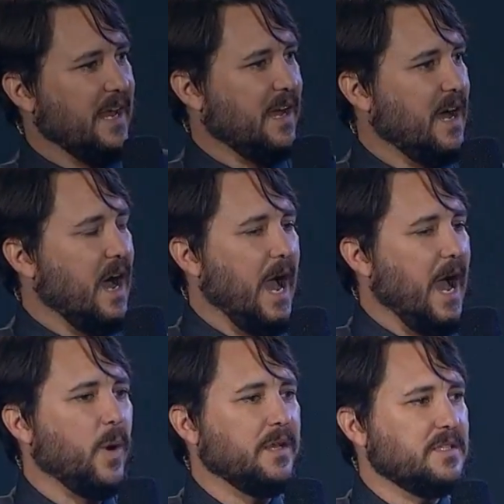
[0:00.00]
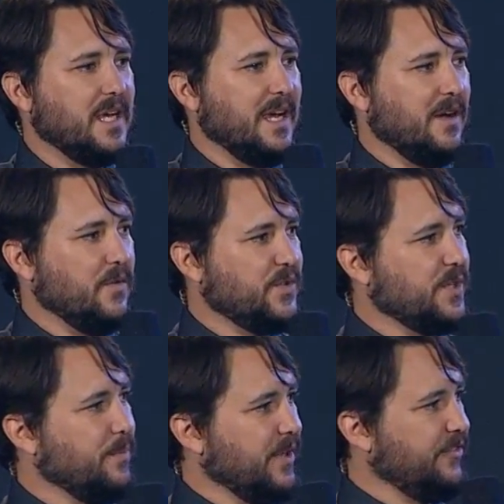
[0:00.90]
I went down to
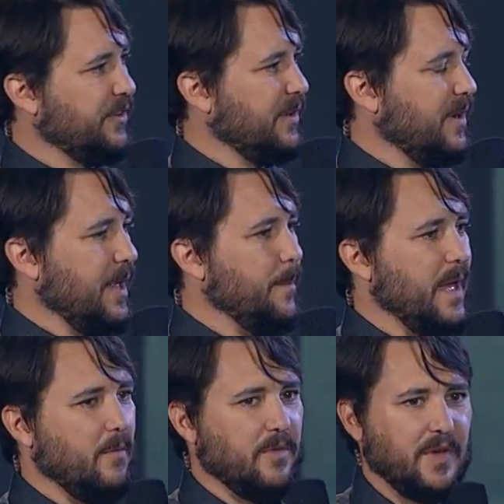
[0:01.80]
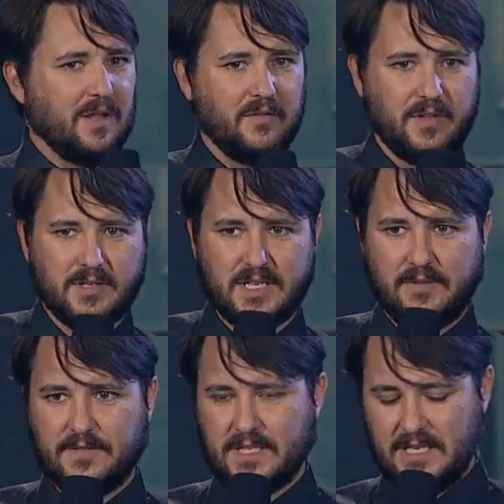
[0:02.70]
Blizzard and I met with all of their dev
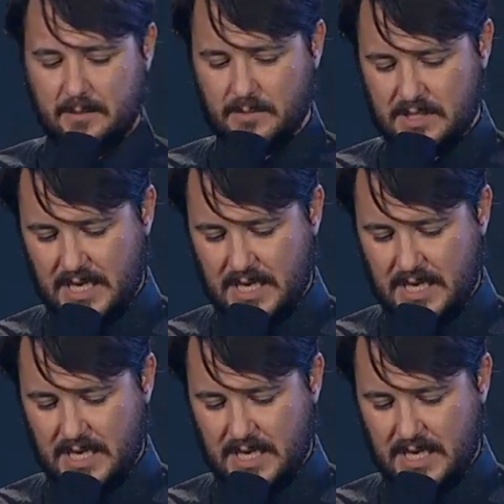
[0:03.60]
teams,